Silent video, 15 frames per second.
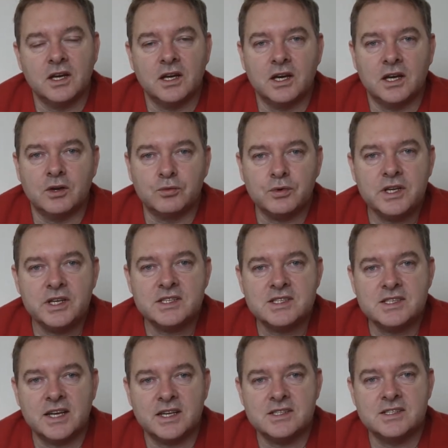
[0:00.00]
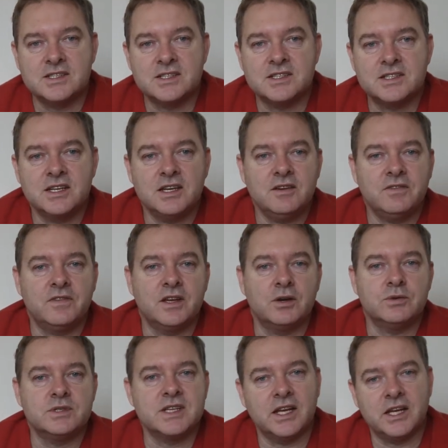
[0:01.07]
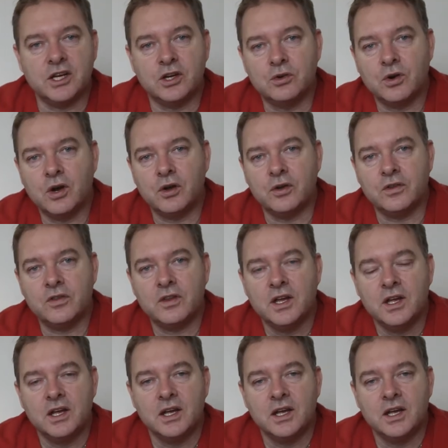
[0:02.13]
reassess to see if there was any growth.